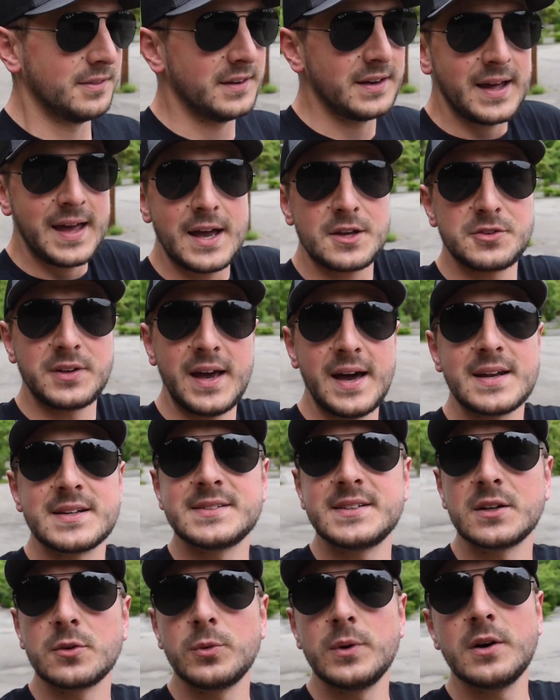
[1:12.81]
that I actually had a
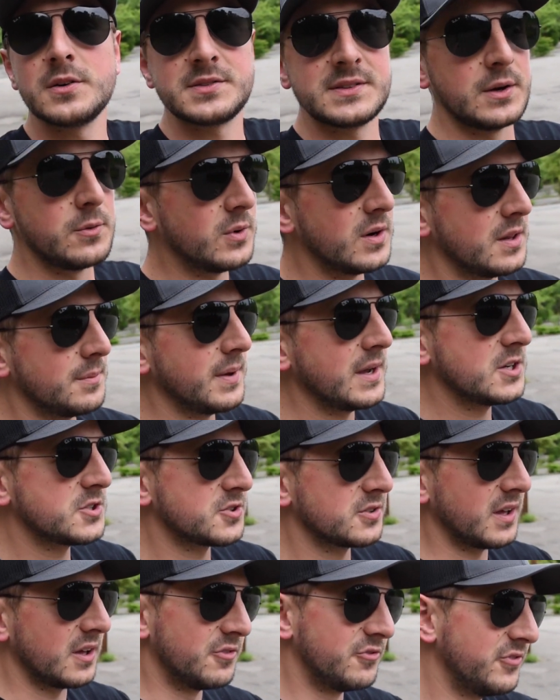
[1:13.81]
set of wheels, and I wanted to make
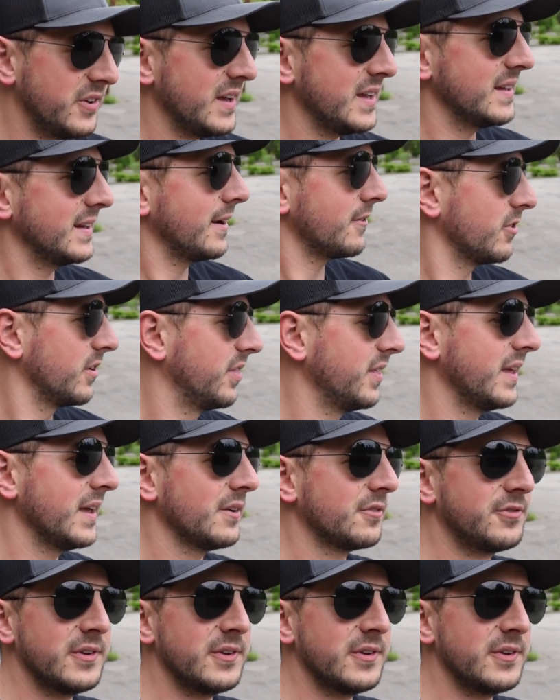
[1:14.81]
sure they fit and everything.